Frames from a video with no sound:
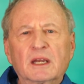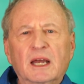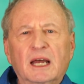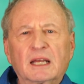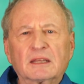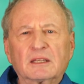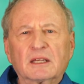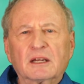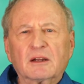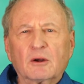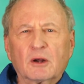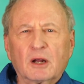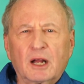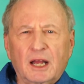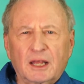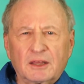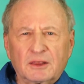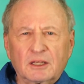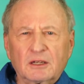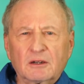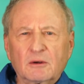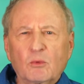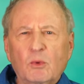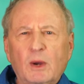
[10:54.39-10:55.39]
at their
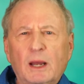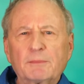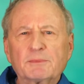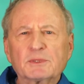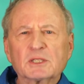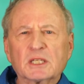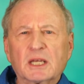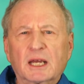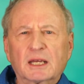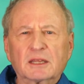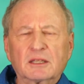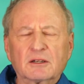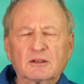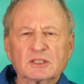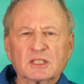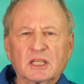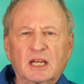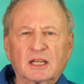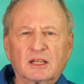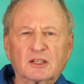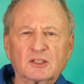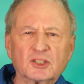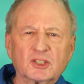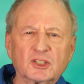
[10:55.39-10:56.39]
website, there's
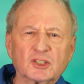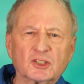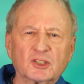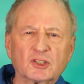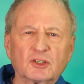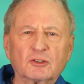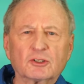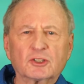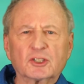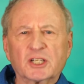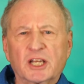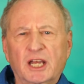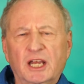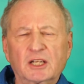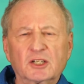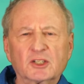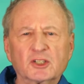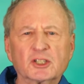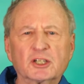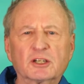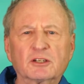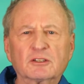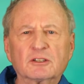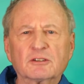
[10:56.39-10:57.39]
like a search
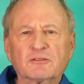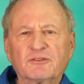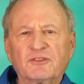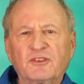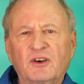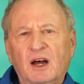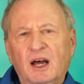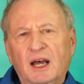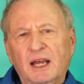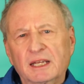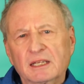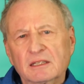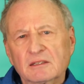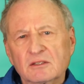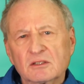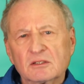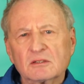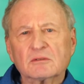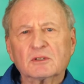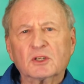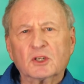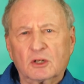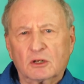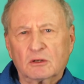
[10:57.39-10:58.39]
engine to
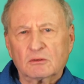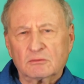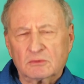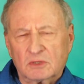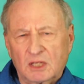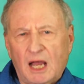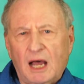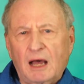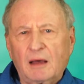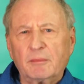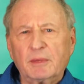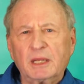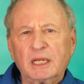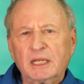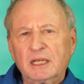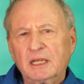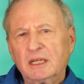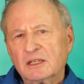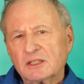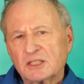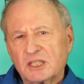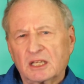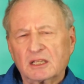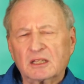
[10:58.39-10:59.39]
find, you know,
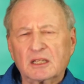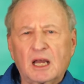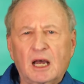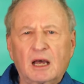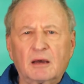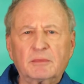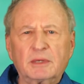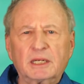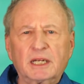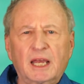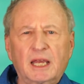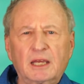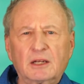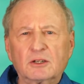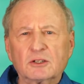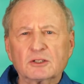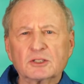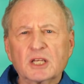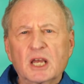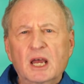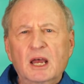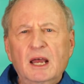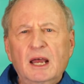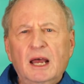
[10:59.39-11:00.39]
nominees and
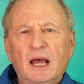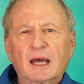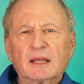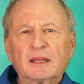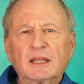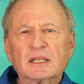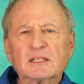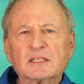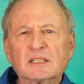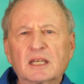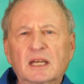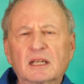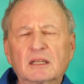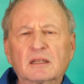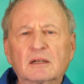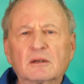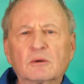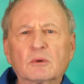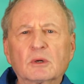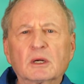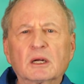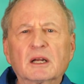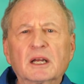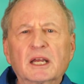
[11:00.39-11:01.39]
nominators. And they said
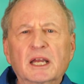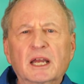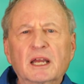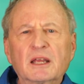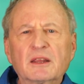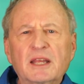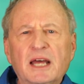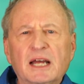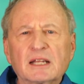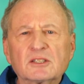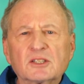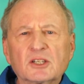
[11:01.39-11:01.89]
there were, in that